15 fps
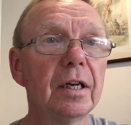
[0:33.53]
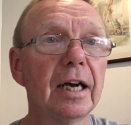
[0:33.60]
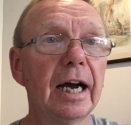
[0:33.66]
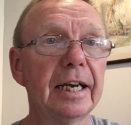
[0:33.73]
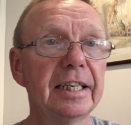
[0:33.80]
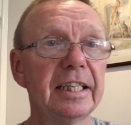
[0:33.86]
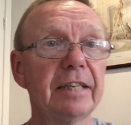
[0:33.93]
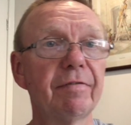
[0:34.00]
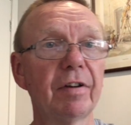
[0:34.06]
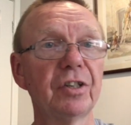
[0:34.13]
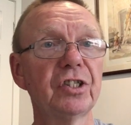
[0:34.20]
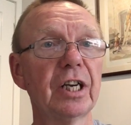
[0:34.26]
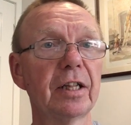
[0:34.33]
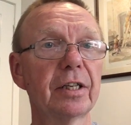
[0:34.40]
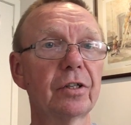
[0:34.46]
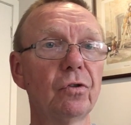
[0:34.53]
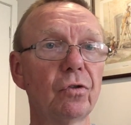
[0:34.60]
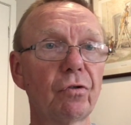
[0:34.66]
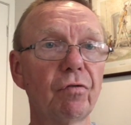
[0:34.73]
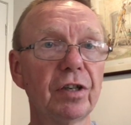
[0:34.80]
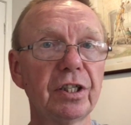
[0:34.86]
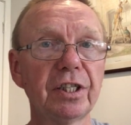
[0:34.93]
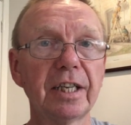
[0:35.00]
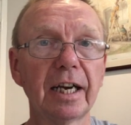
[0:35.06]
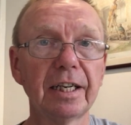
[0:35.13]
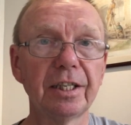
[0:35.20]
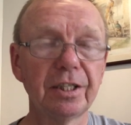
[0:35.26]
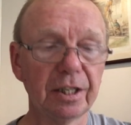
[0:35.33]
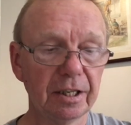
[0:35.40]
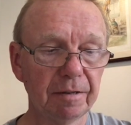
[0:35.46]
and evangelical
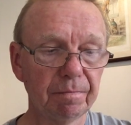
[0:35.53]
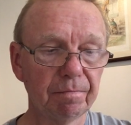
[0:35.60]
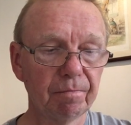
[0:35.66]
Christianity.